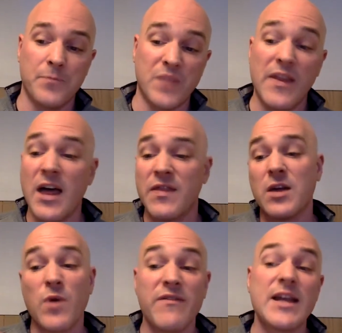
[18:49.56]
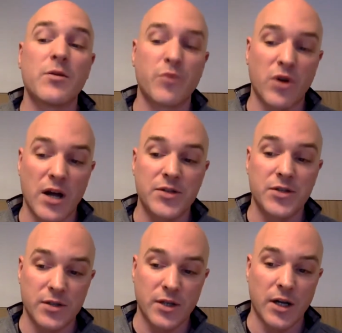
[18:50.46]
and then we have the
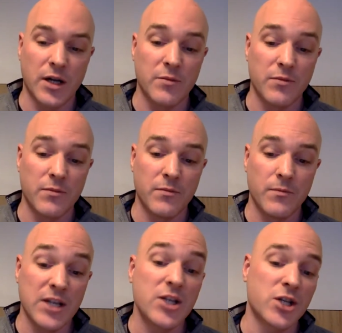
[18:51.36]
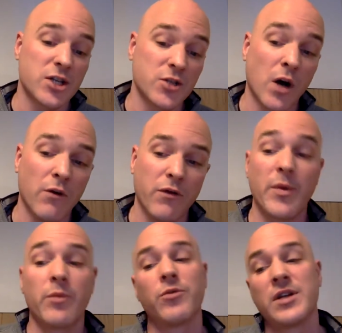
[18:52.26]
enterprise edition as well for
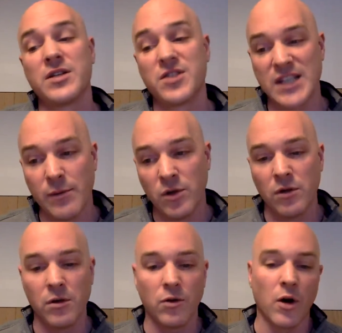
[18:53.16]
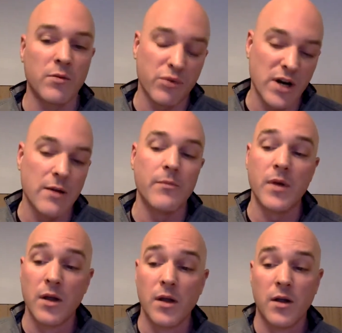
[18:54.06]
people who need SAML or on-prem
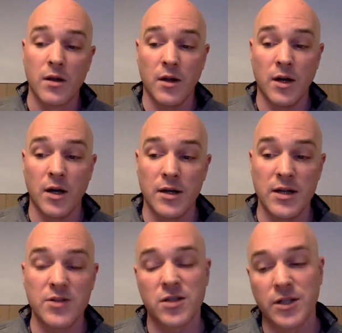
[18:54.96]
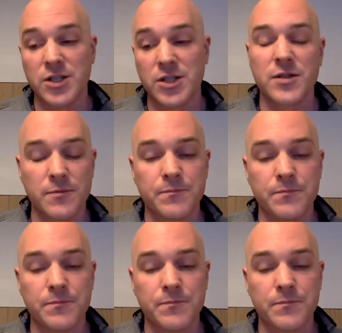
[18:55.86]
installations.